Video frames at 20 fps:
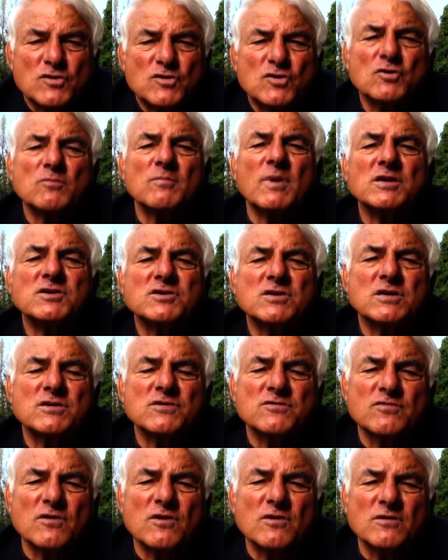Too much
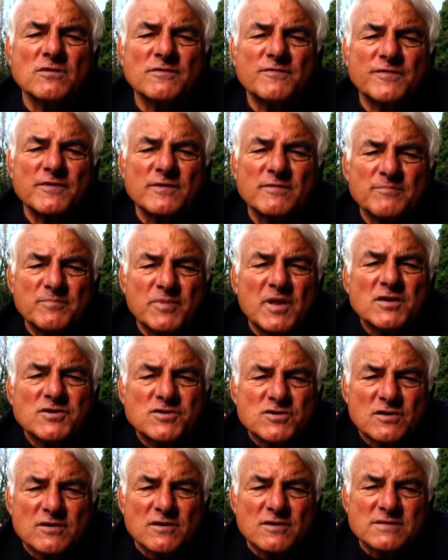control for
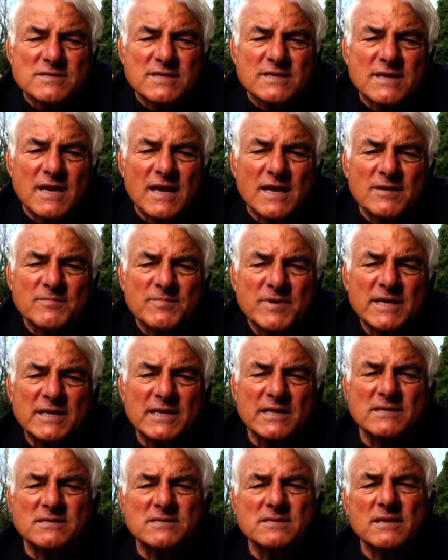blood sugars and
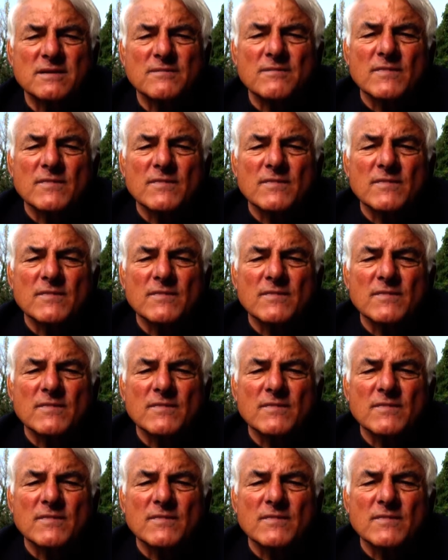diabetes.